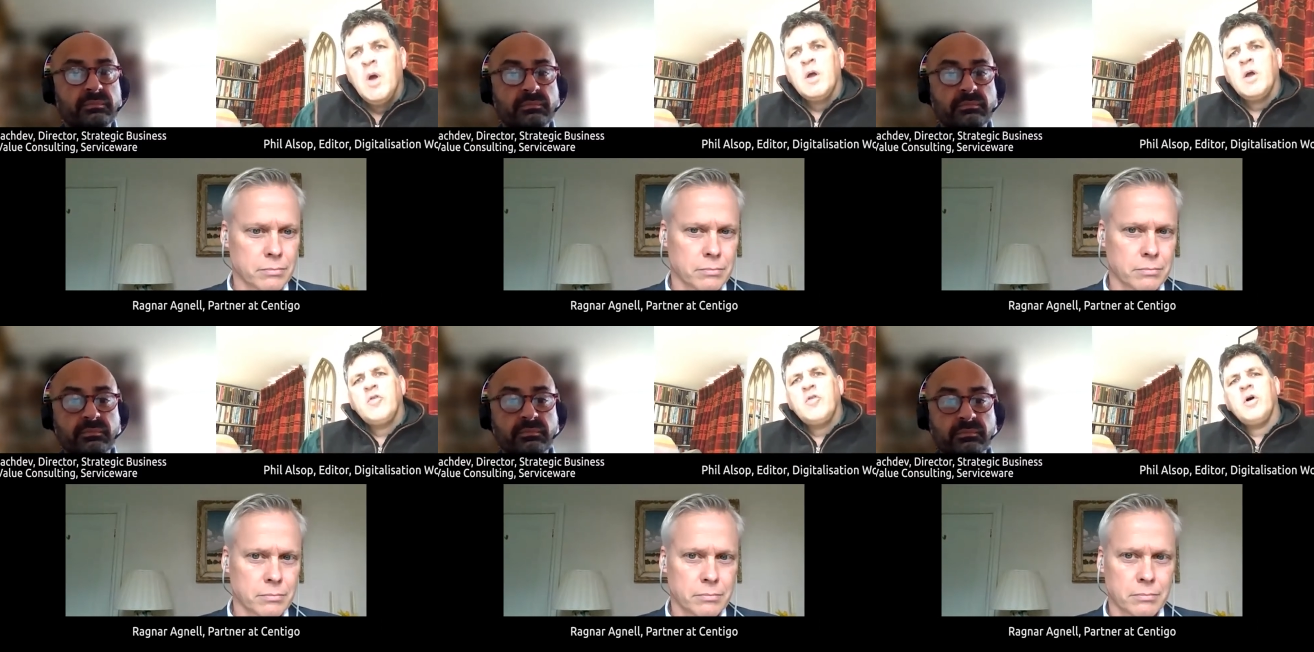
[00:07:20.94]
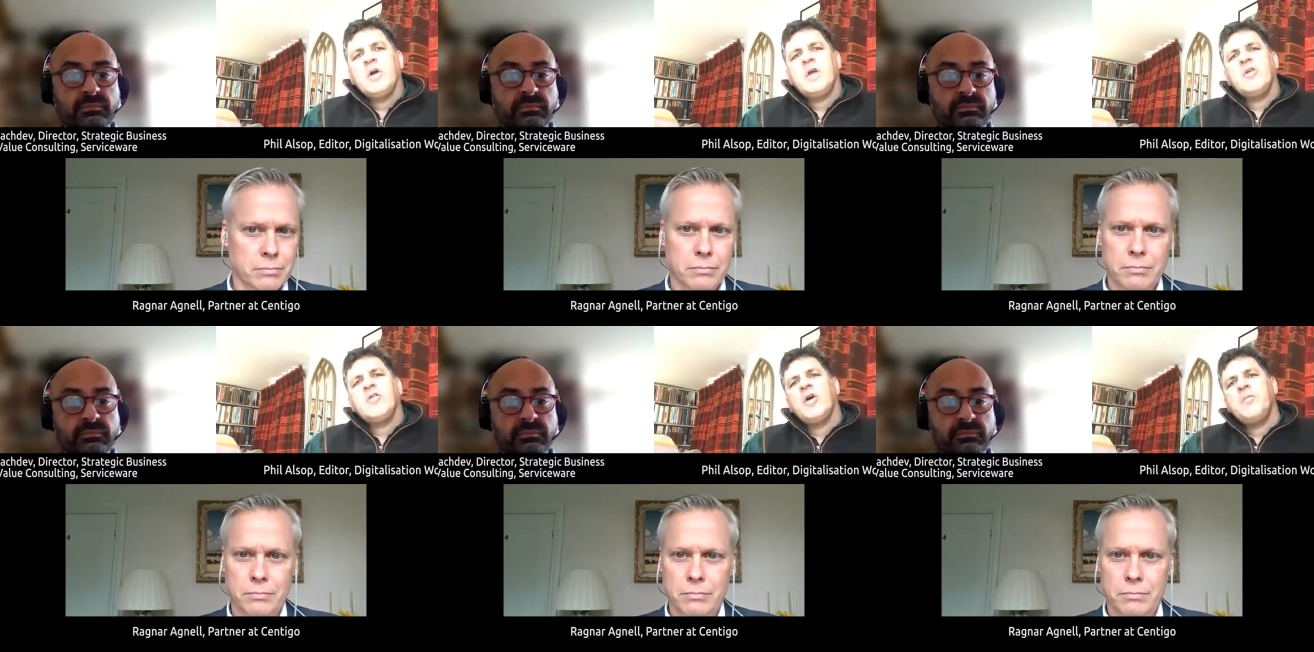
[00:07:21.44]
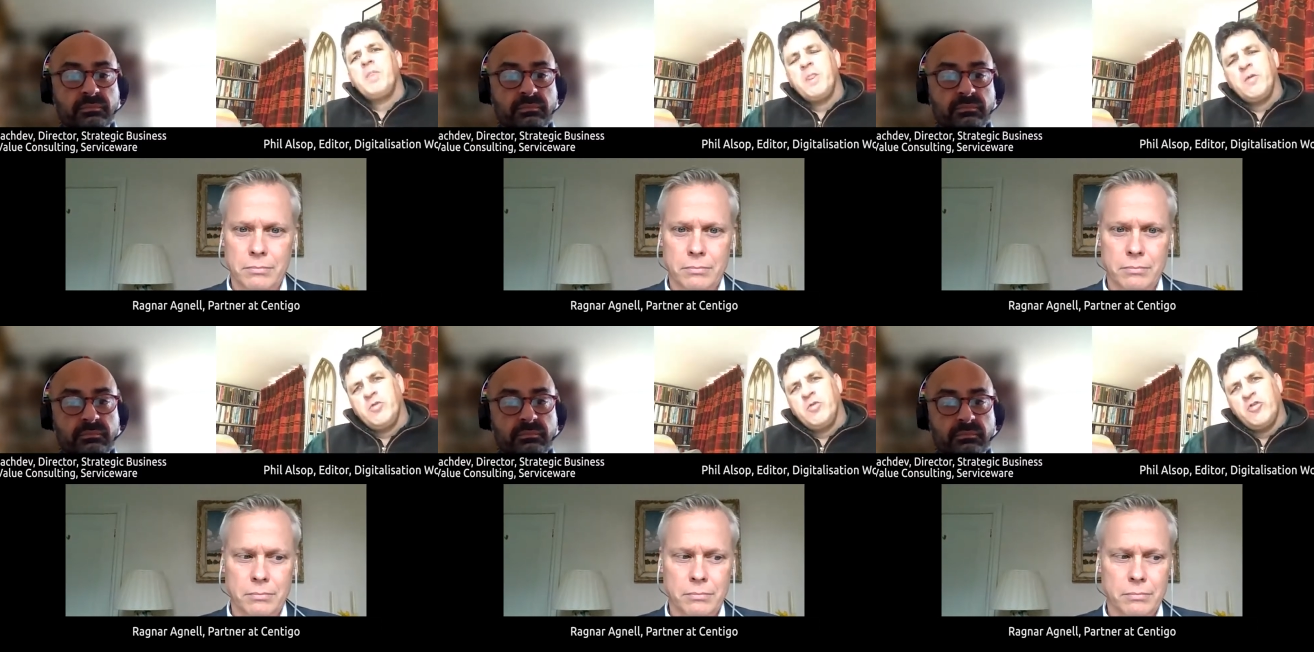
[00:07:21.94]
Speaker 1: Okay, so I guess
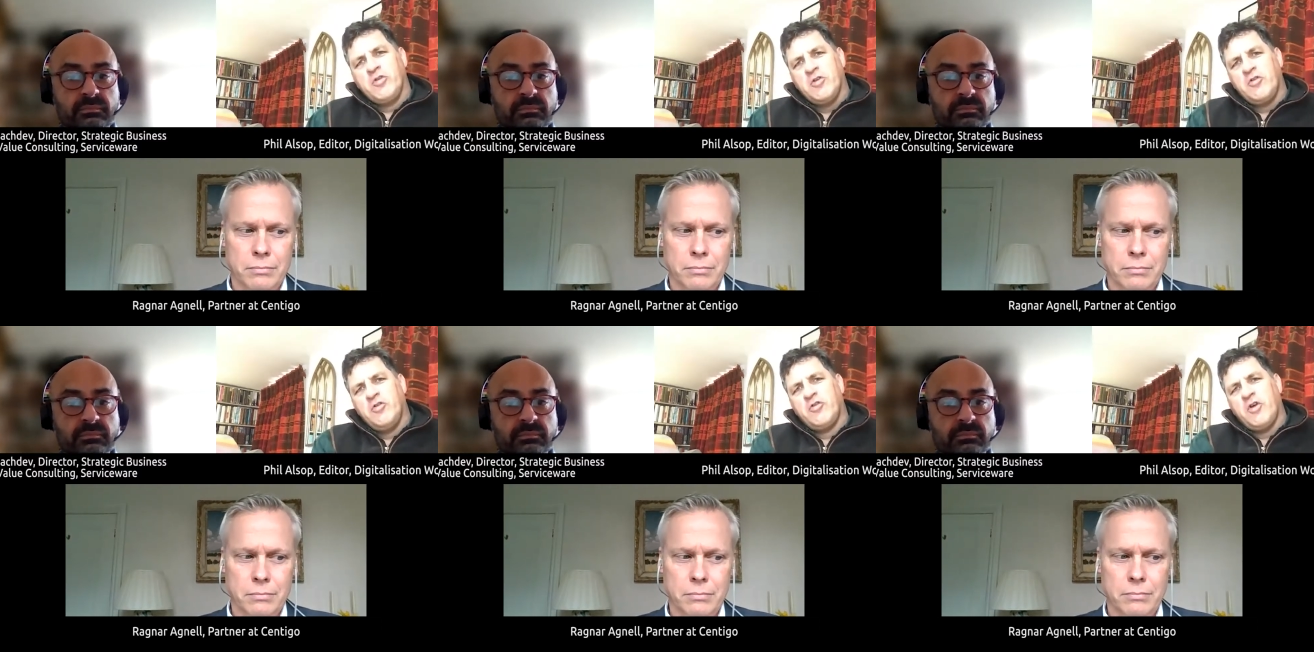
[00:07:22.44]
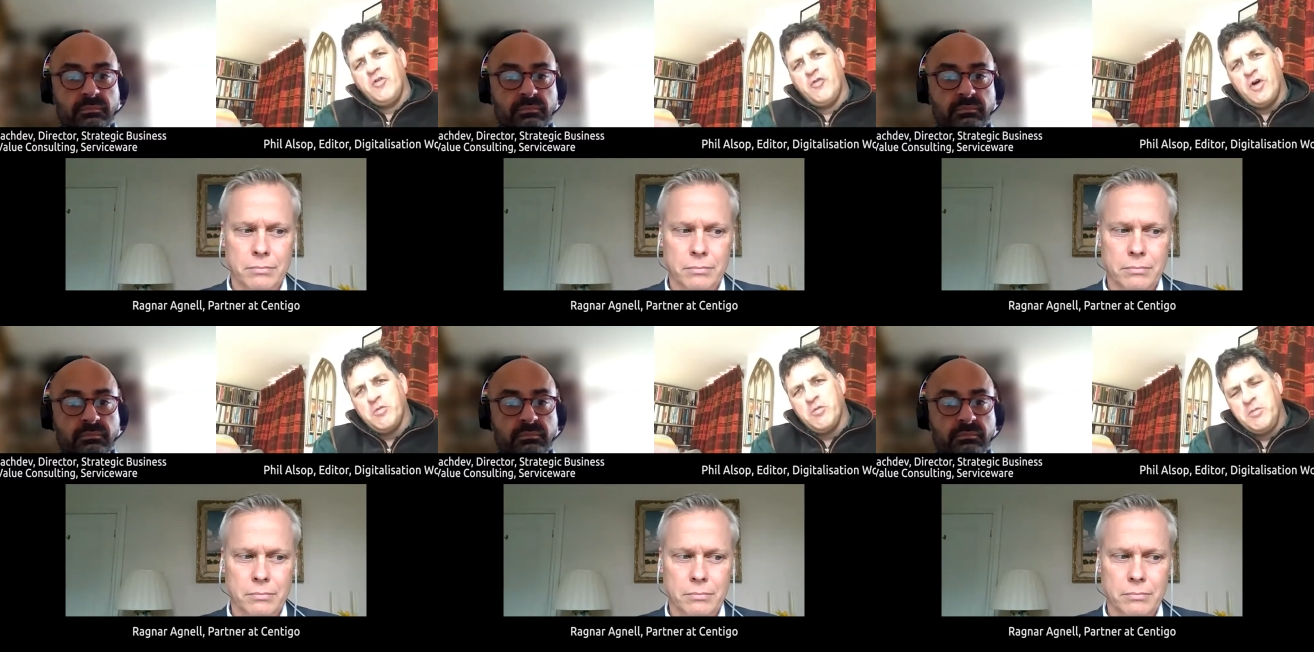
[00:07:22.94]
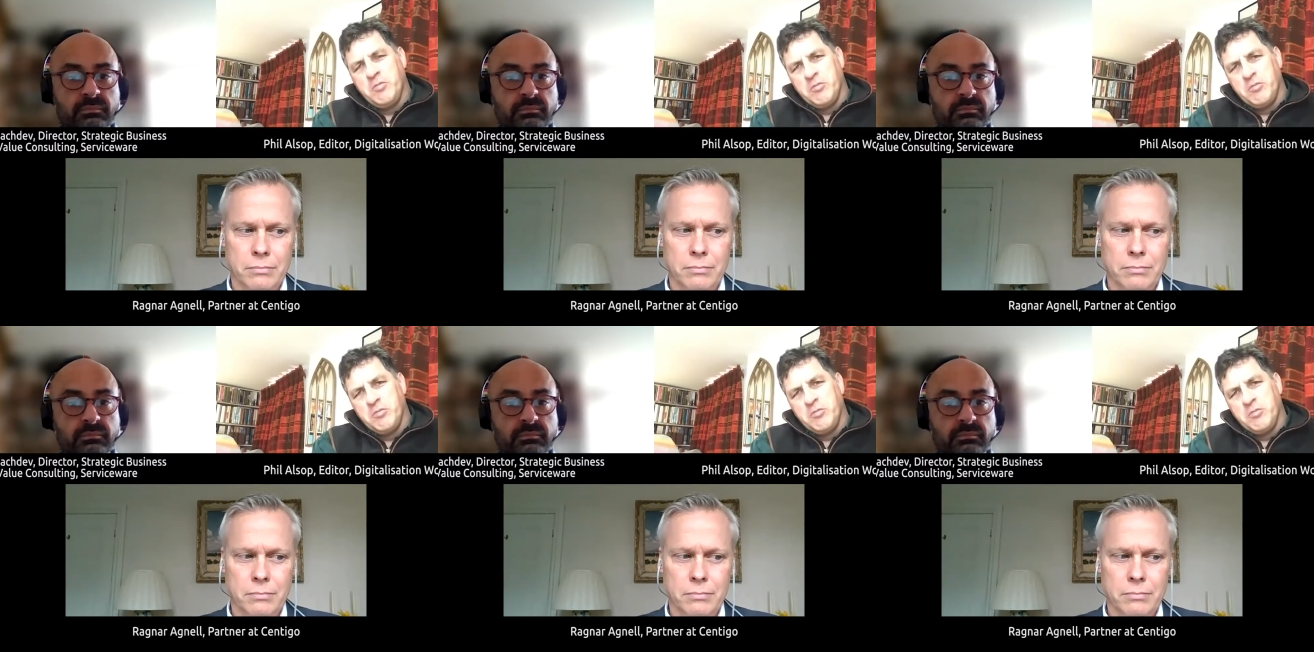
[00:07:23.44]
the discussion so far,